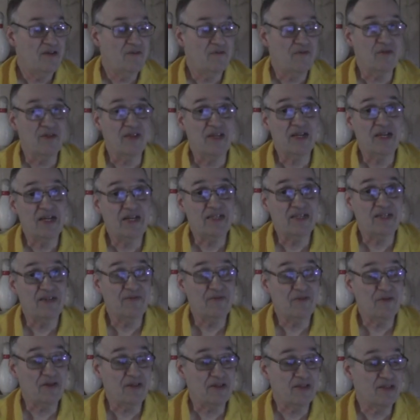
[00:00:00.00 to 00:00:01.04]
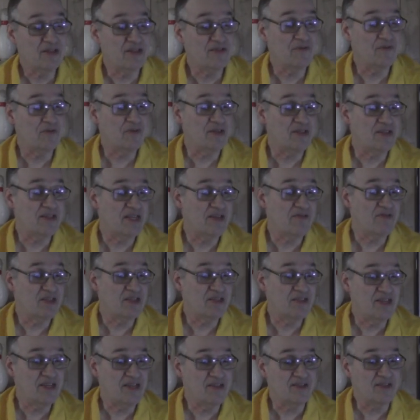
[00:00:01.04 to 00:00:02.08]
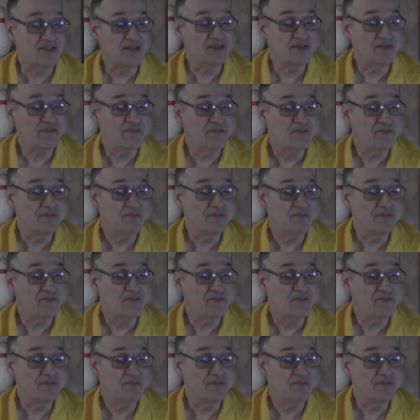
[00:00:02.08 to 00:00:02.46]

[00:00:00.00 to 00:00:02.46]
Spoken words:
for the 1946-47 season.